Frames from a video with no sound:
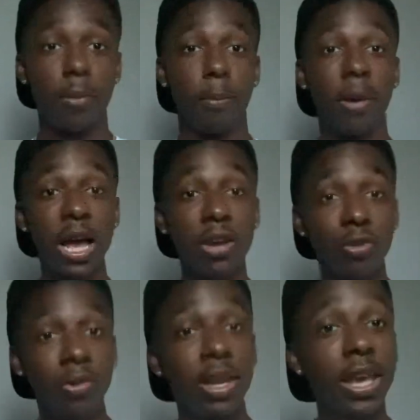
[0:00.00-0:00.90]
Mind you,
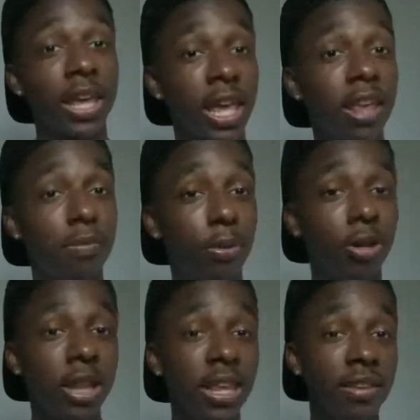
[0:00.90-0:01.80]
nigga, it's
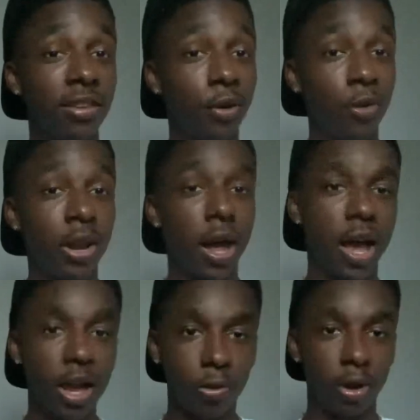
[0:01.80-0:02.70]
police on the
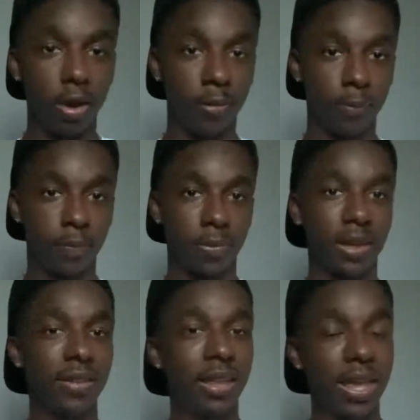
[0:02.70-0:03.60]
highway.
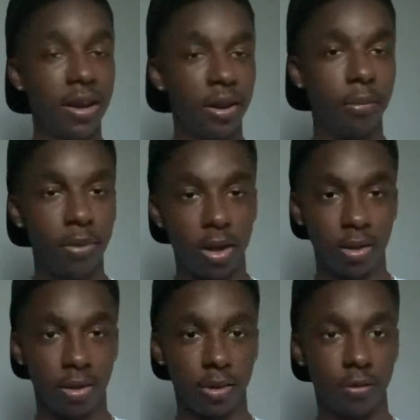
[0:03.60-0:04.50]
It's the end of the month.
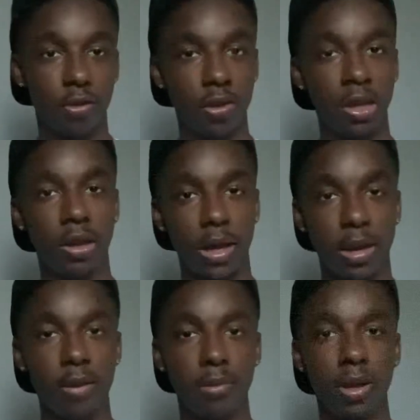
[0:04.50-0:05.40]
So, in the end
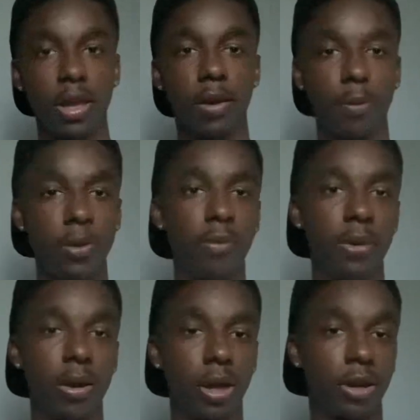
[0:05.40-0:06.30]
of the month, nigga, the police be
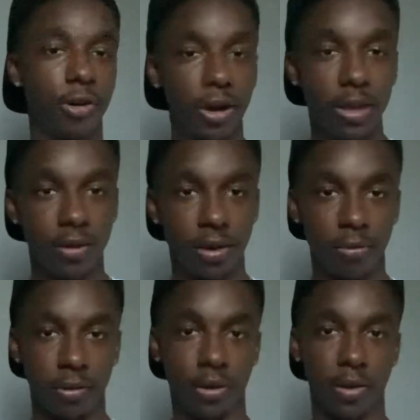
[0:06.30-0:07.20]
out like crazy in
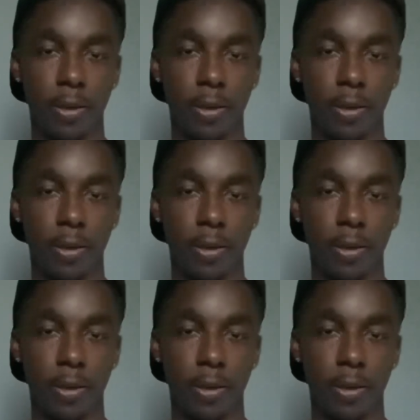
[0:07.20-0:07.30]
Michigan.